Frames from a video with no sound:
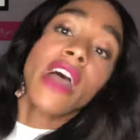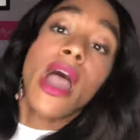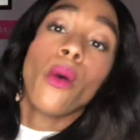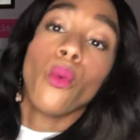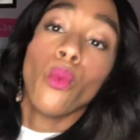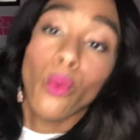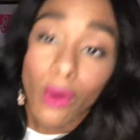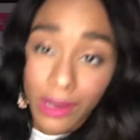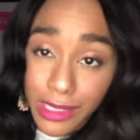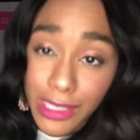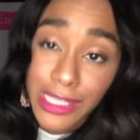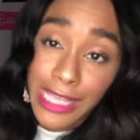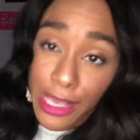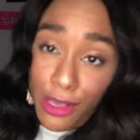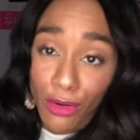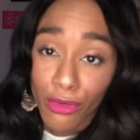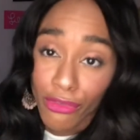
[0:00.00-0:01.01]
That one
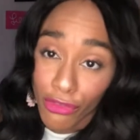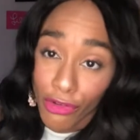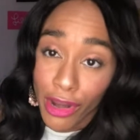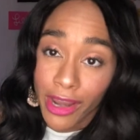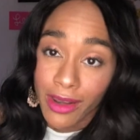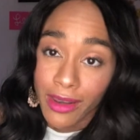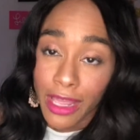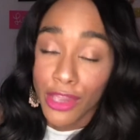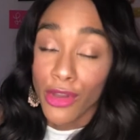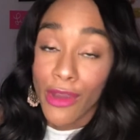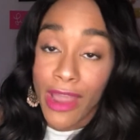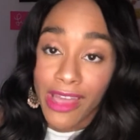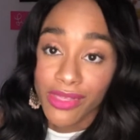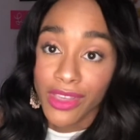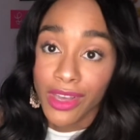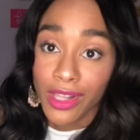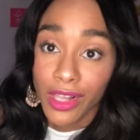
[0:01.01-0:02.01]
single friend and you're
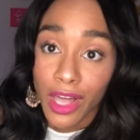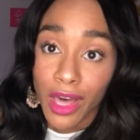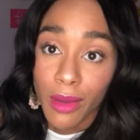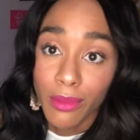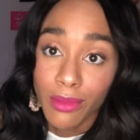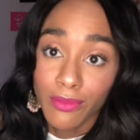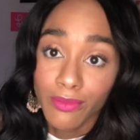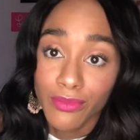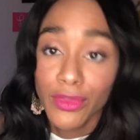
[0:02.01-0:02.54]
at the club.